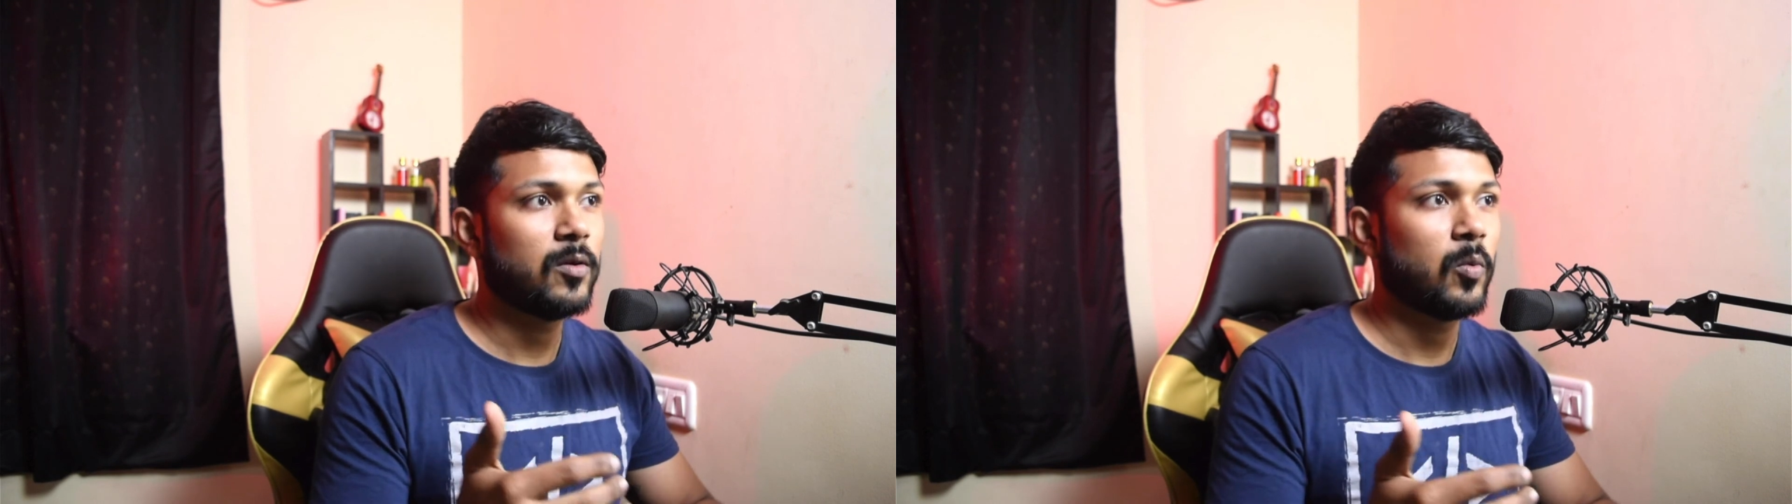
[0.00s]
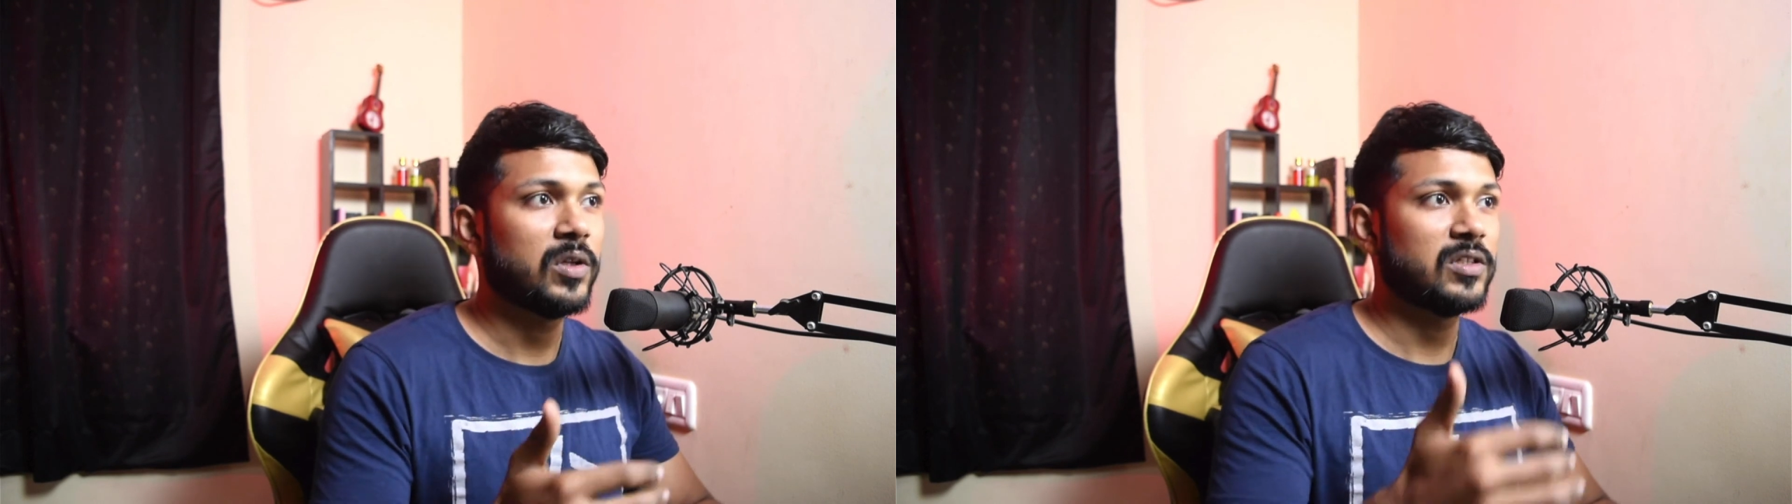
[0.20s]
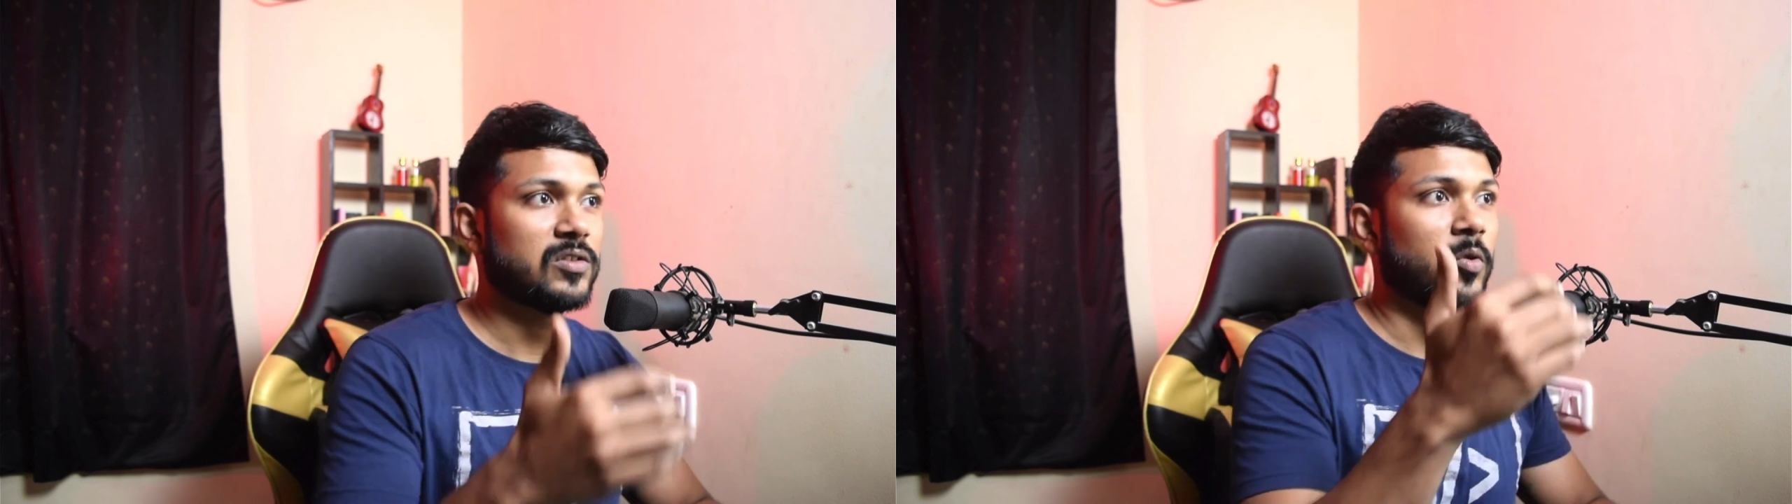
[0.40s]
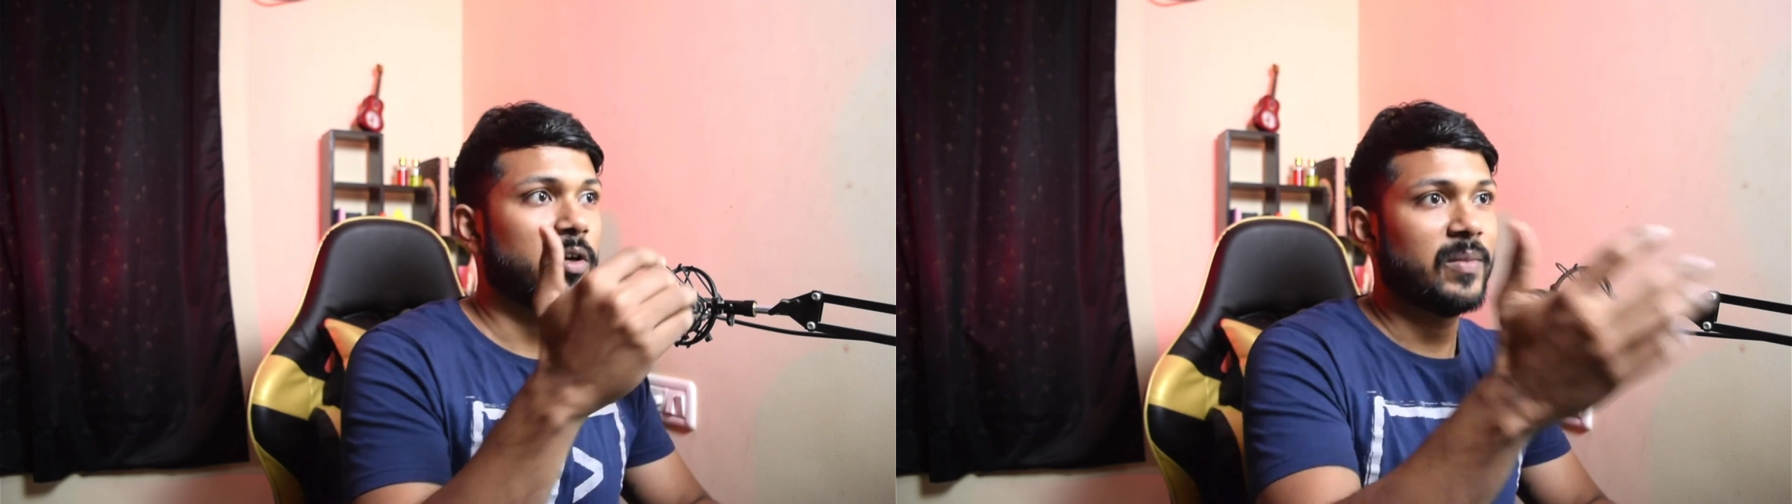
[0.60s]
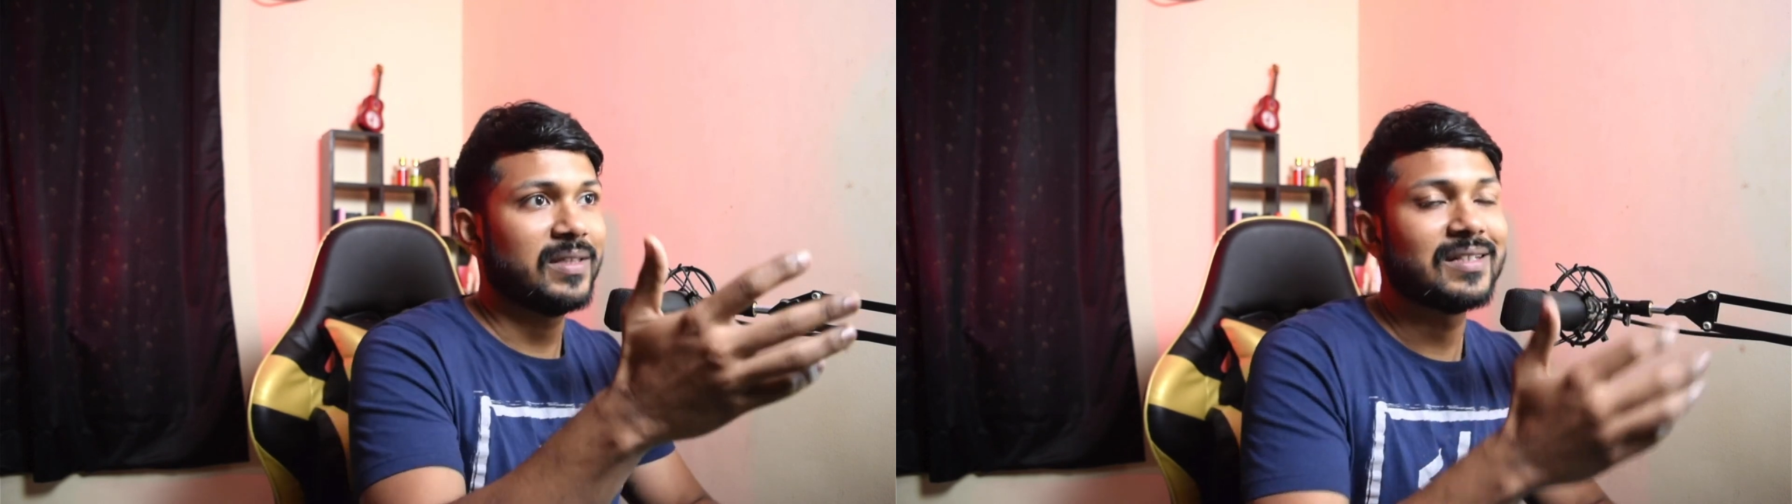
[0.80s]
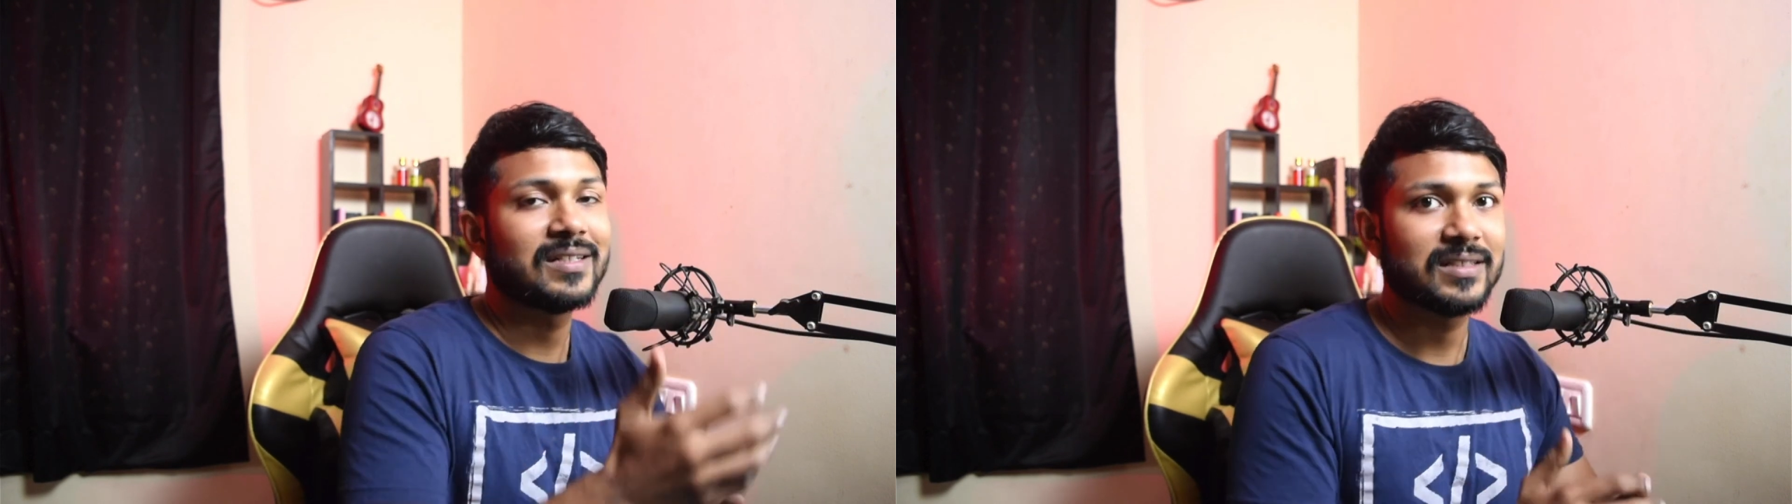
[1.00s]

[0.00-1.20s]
which is going to be the